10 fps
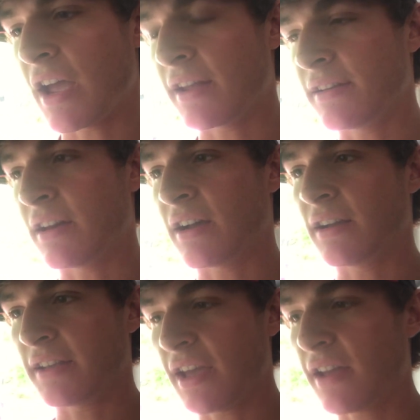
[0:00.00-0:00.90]
And
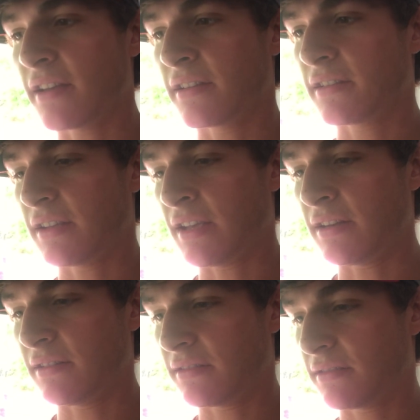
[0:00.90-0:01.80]
yeah,
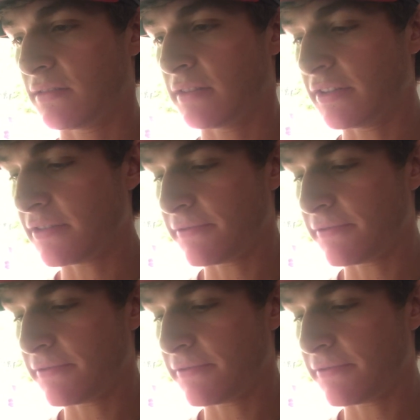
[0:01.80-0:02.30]
it's a